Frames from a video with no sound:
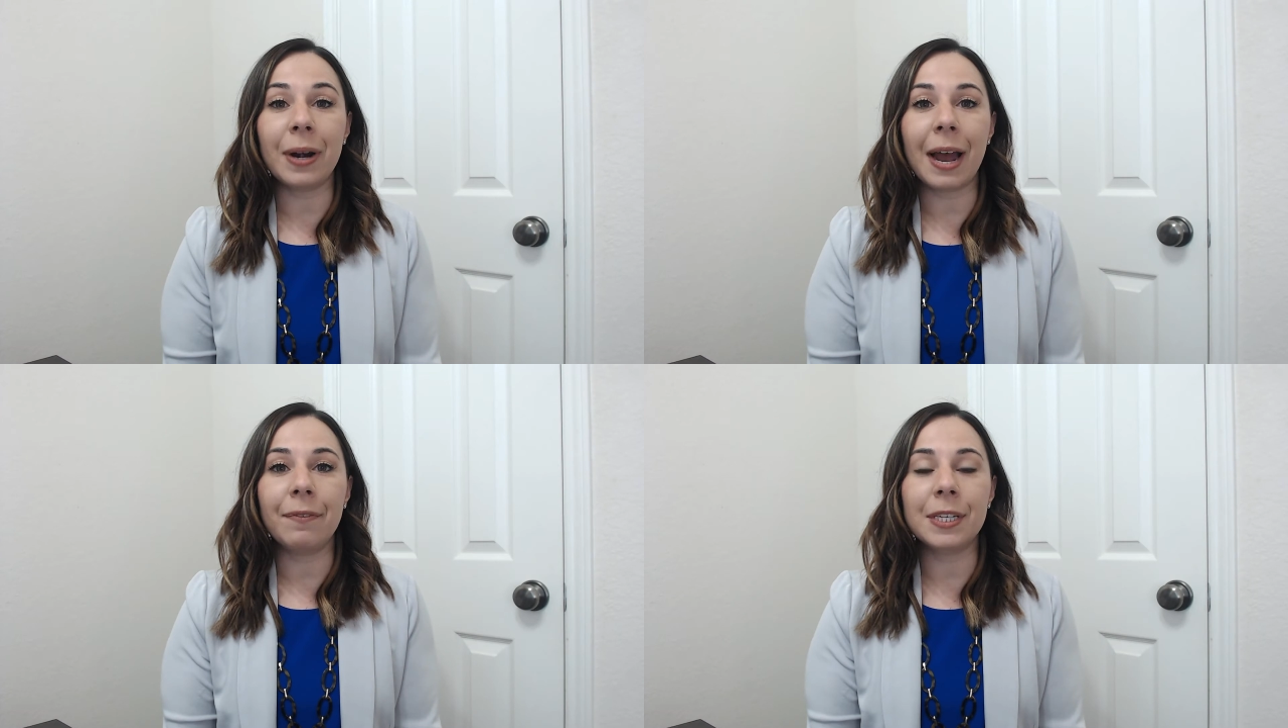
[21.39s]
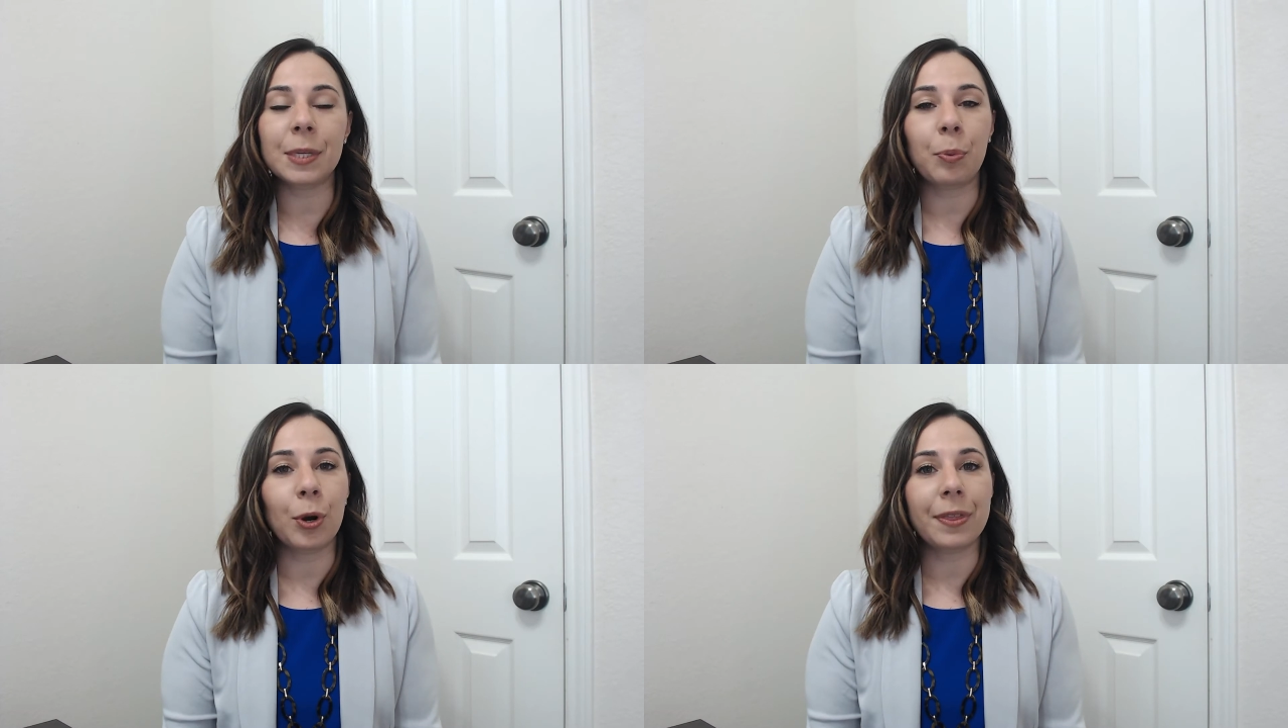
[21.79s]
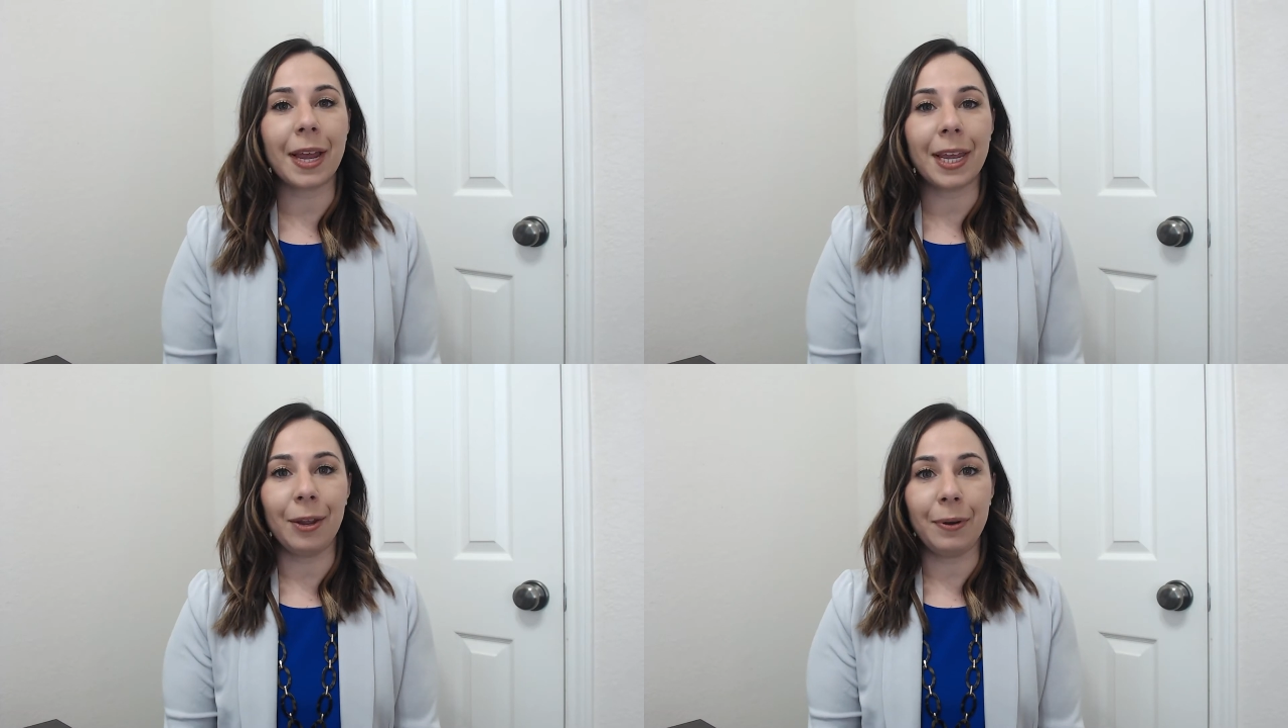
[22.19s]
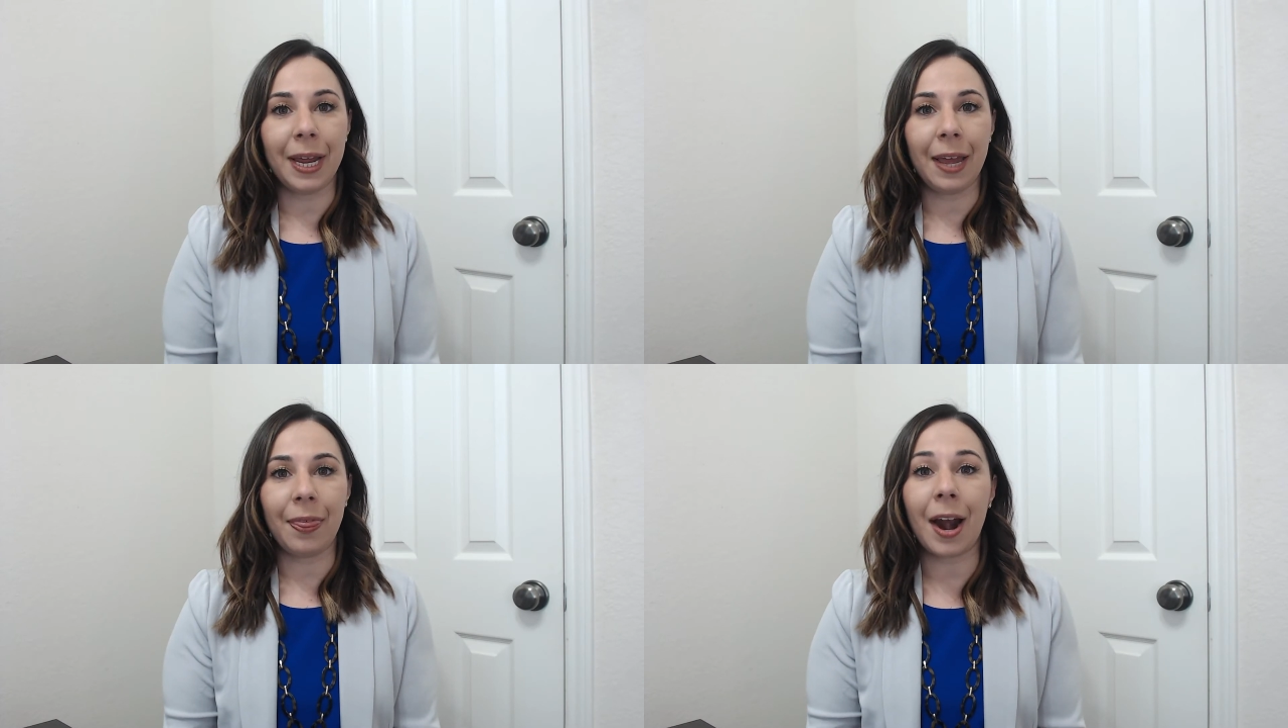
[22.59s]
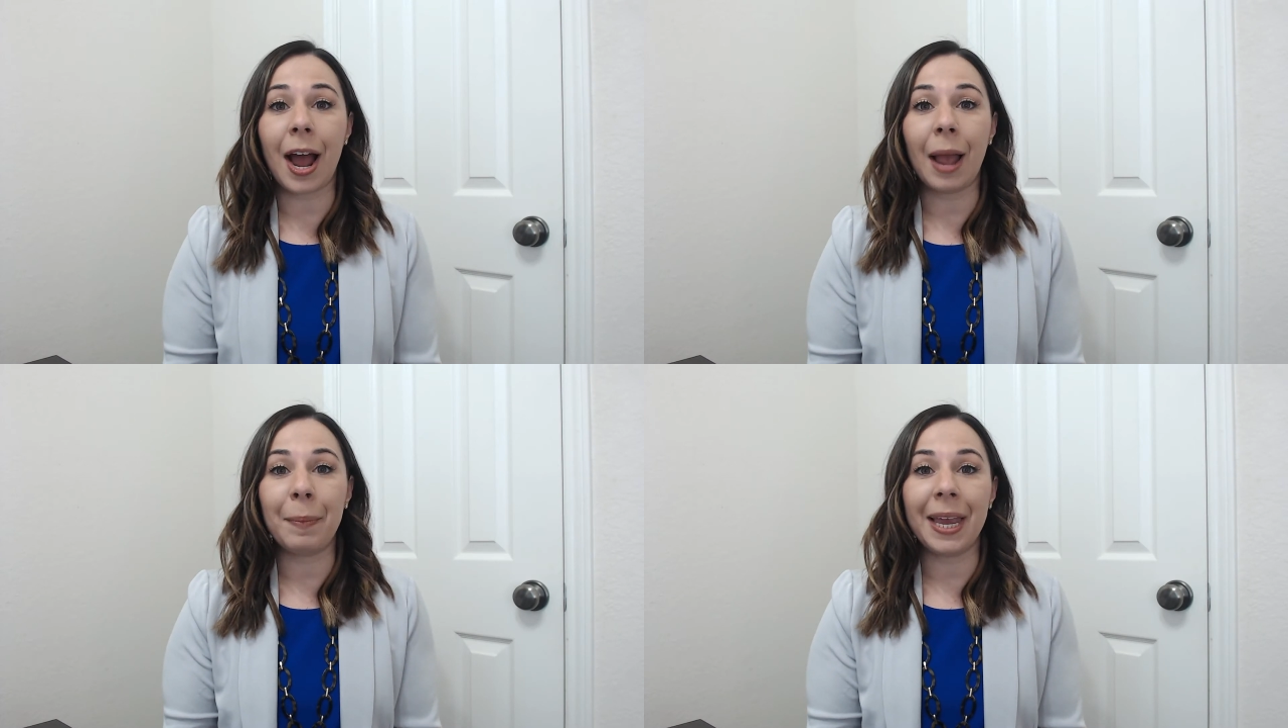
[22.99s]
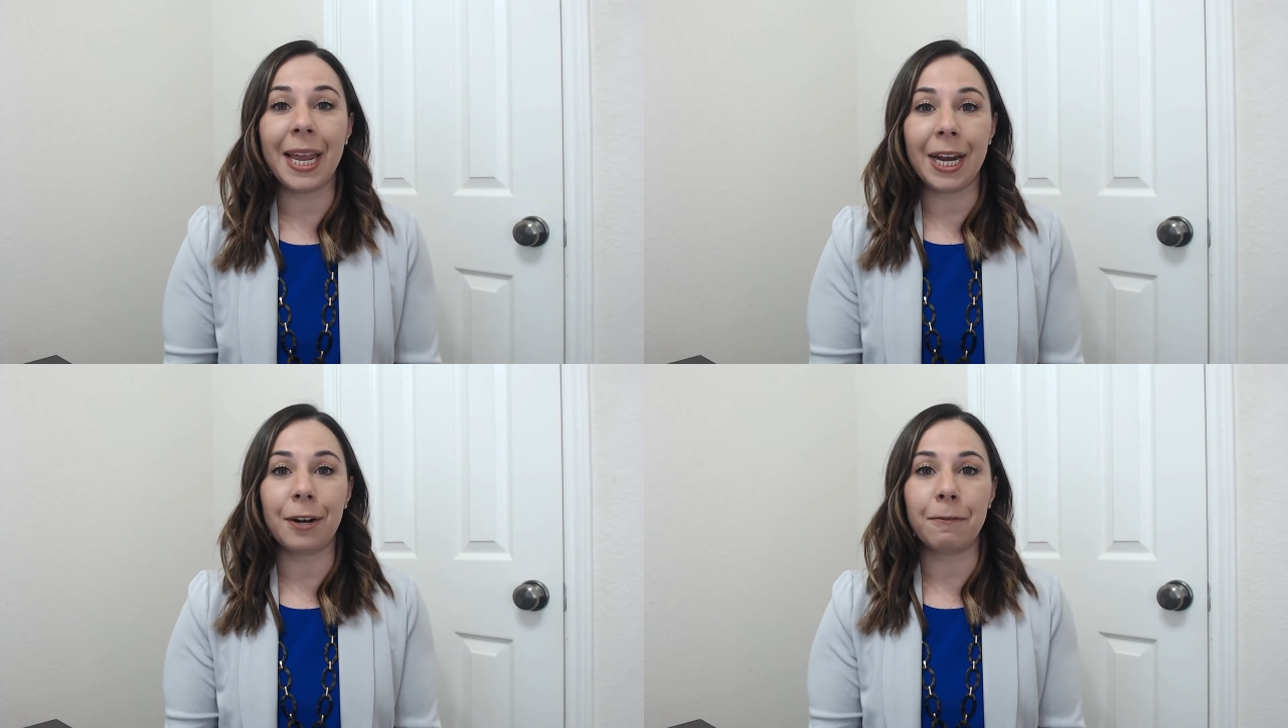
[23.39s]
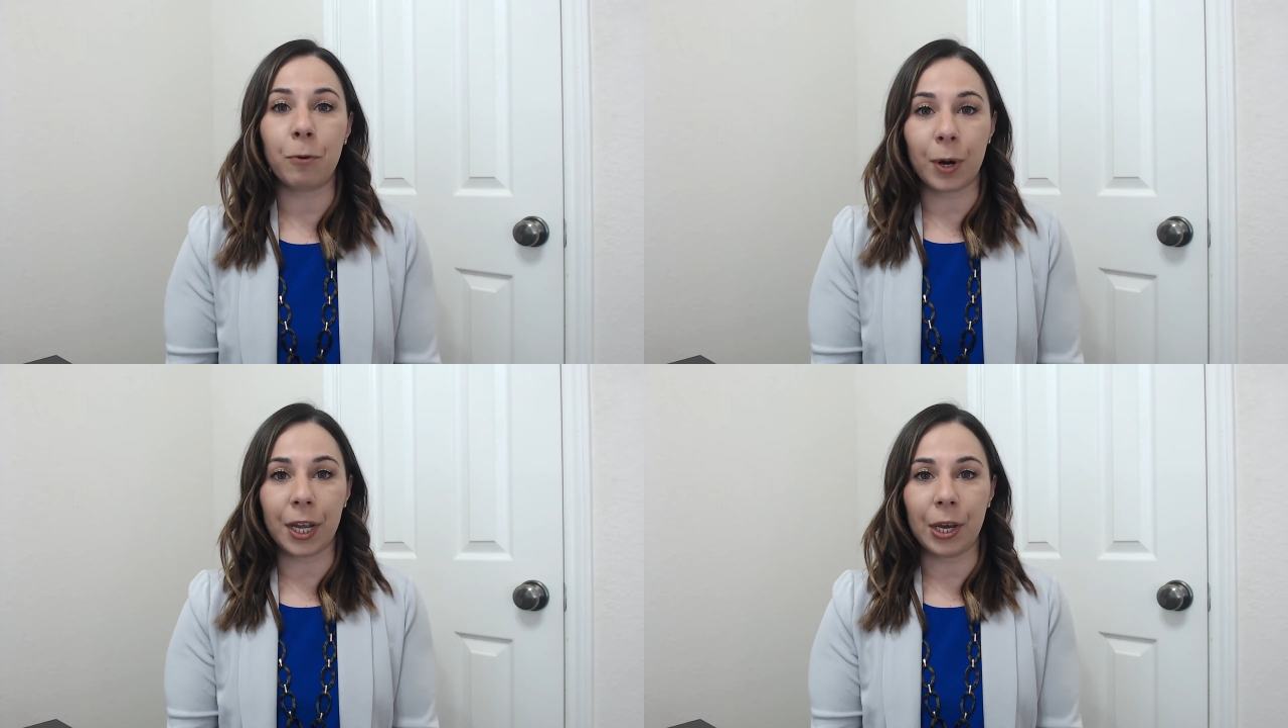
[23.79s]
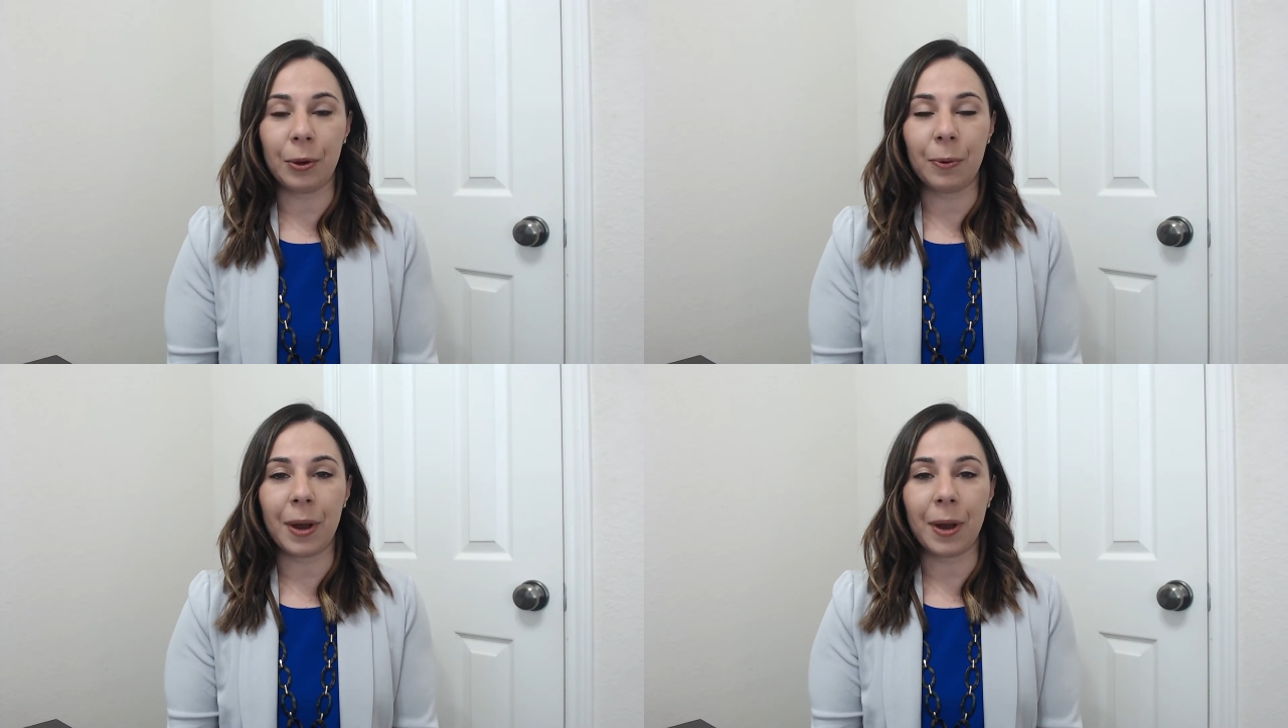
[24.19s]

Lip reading: have the support that you need, that I'm here for you.